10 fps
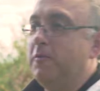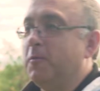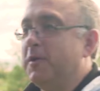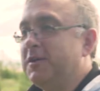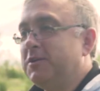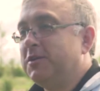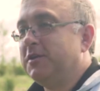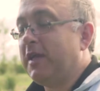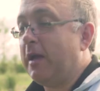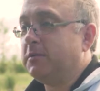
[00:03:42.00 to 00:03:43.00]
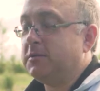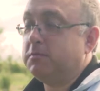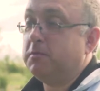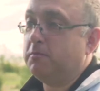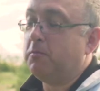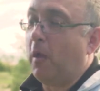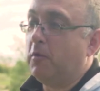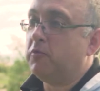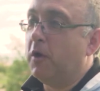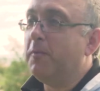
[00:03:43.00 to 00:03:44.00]
of which get
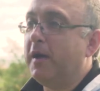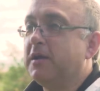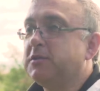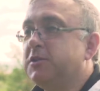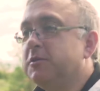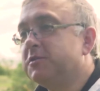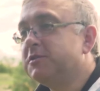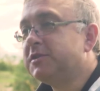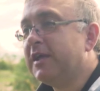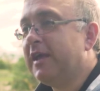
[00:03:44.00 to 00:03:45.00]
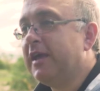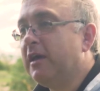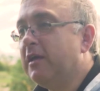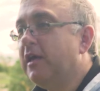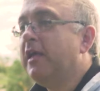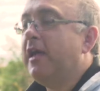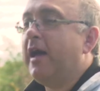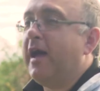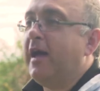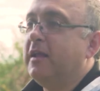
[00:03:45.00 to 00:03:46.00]
grown by our students here
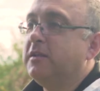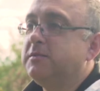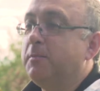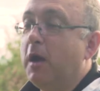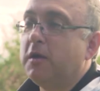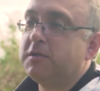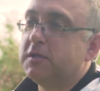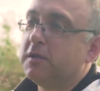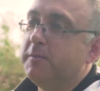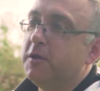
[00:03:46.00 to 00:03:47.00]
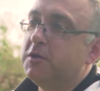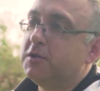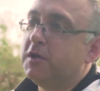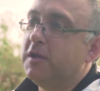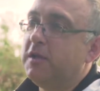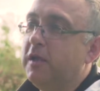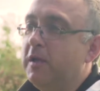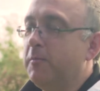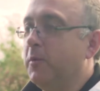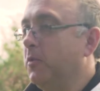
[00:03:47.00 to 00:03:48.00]
and marketed commercially.
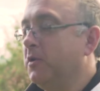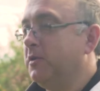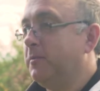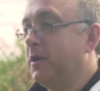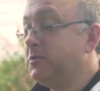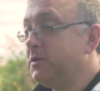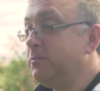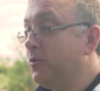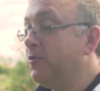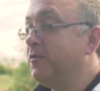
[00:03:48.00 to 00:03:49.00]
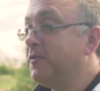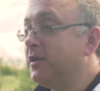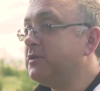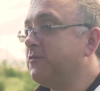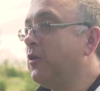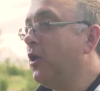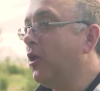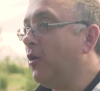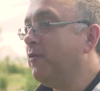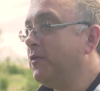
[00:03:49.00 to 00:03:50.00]
But one of the most important things for a
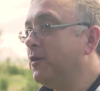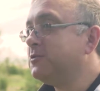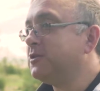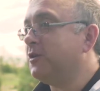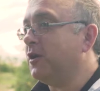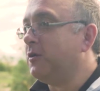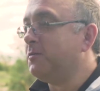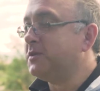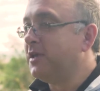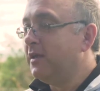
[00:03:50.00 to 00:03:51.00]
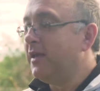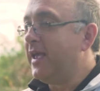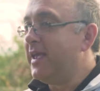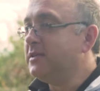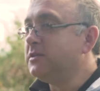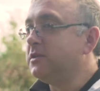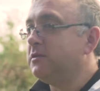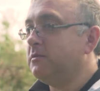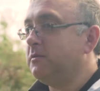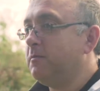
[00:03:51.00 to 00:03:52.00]
lot of those crops is
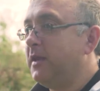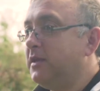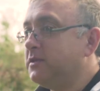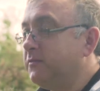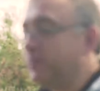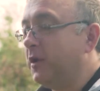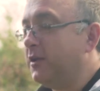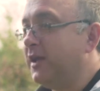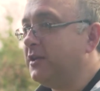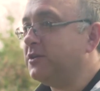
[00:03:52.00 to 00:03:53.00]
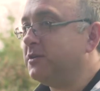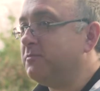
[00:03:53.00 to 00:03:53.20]
bees for pollination.